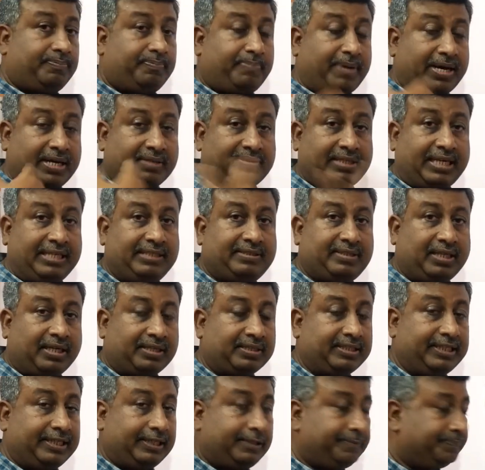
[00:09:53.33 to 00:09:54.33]
Parasites are
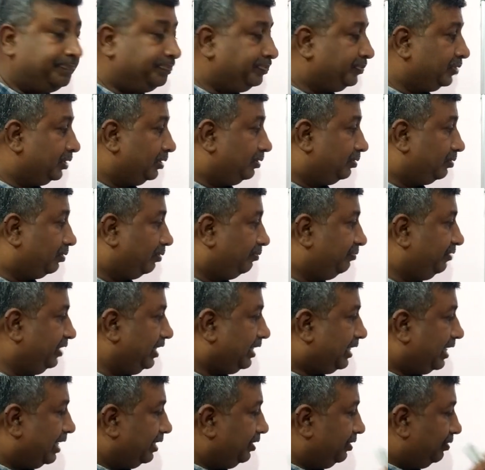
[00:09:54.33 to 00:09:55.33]
there. So we
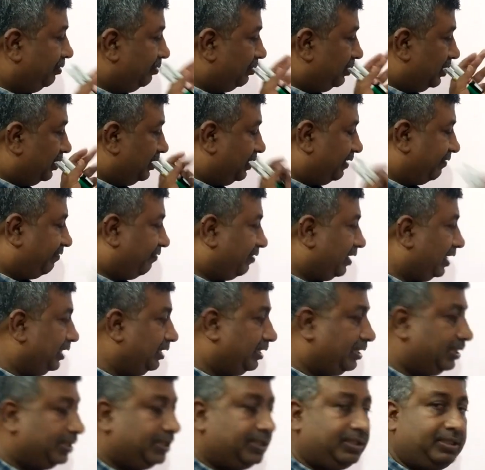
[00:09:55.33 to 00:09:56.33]
can use the
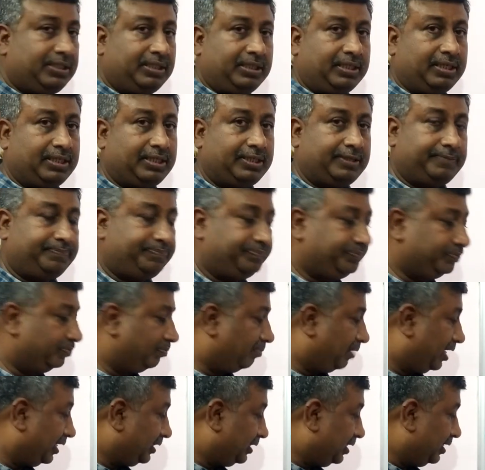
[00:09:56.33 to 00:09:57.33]
different
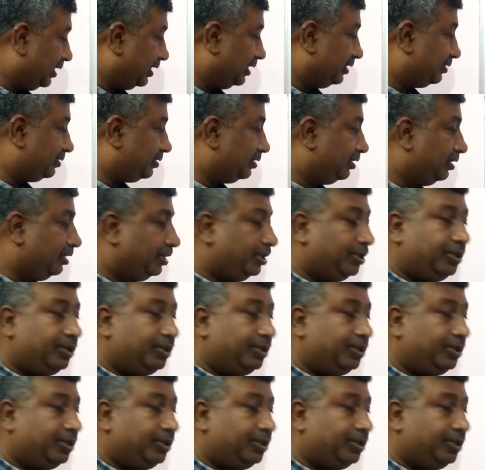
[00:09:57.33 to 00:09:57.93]
methods